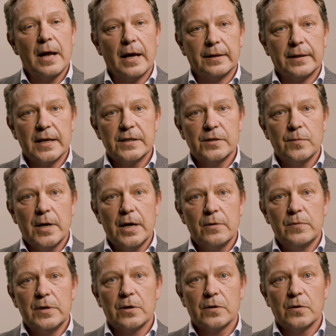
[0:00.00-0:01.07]
And that's why
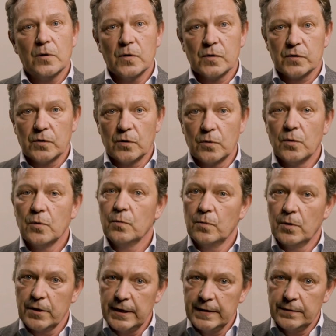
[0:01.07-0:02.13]
we are also
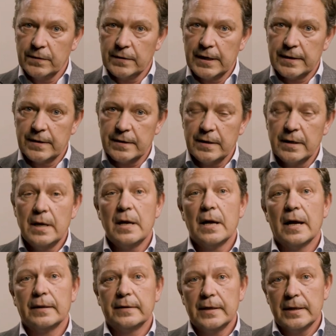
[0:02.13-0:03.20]
working together
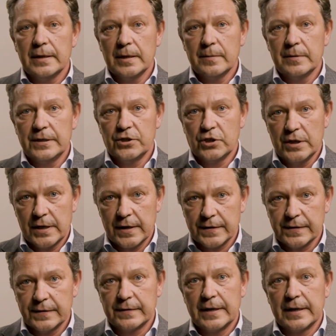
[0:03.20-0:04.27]
and taking
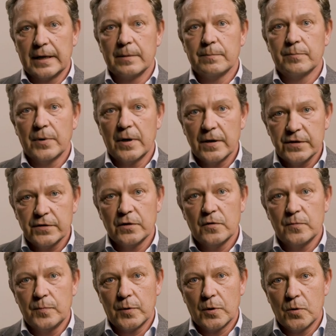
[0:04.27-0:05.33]
shares, taking parts
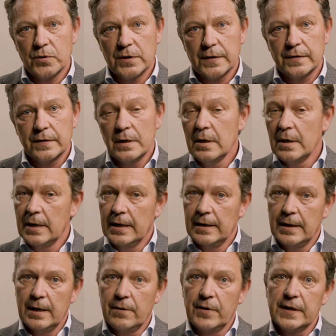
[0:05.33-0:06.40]
of projects
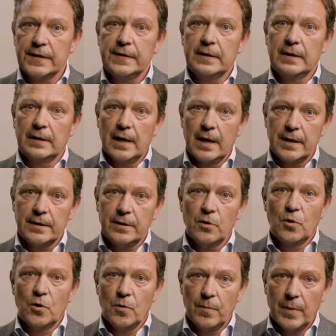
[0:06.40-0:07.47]
in areas like
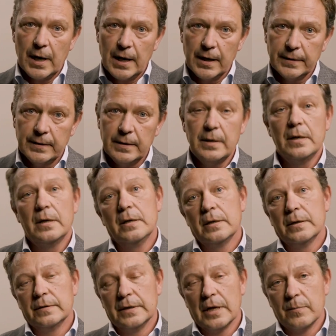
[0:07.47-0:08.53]
Oman,
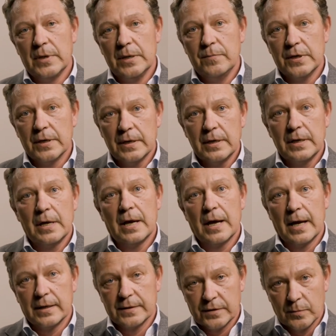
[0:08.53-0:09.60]
Namibia,
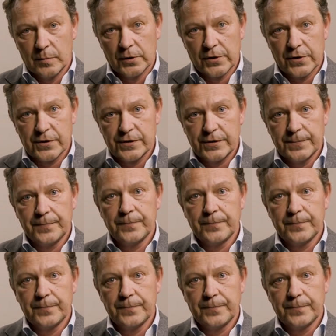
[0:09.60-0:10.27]
and some others.